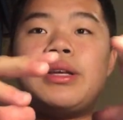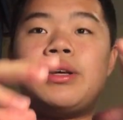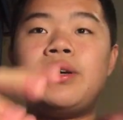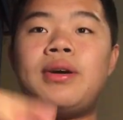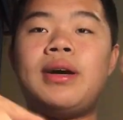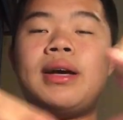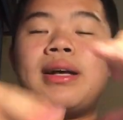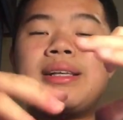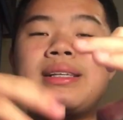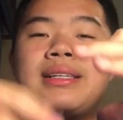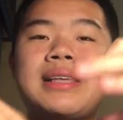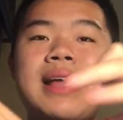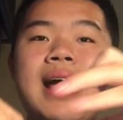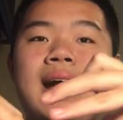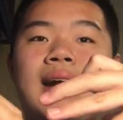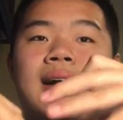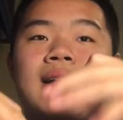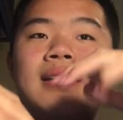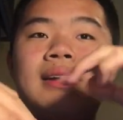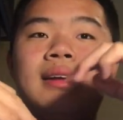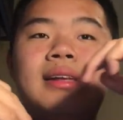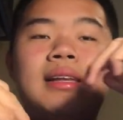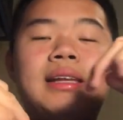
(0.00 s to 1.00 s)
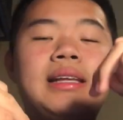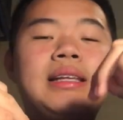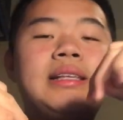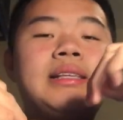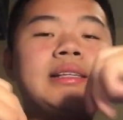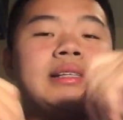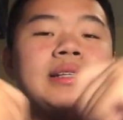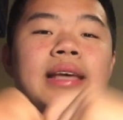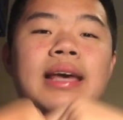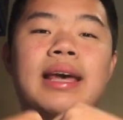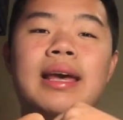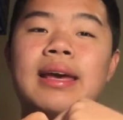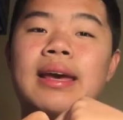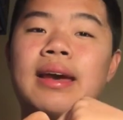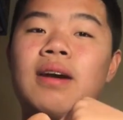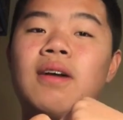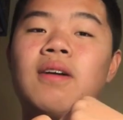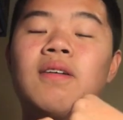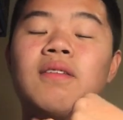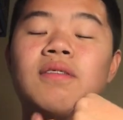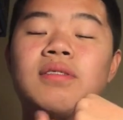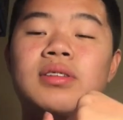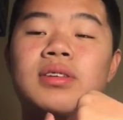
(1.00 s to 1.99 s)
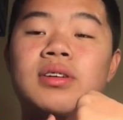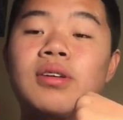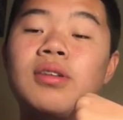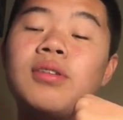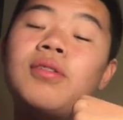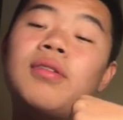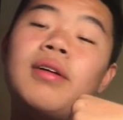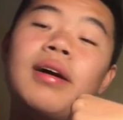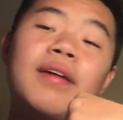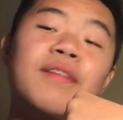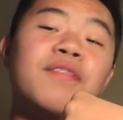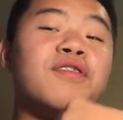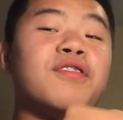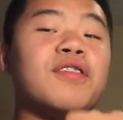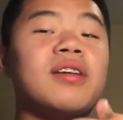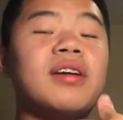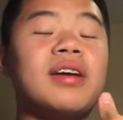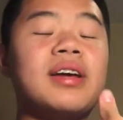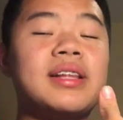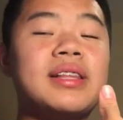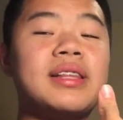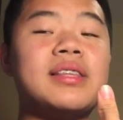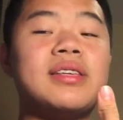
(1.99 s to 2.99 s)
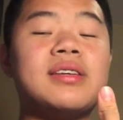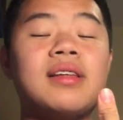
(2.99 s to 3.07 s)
you exactly need to take care of a turtle and for it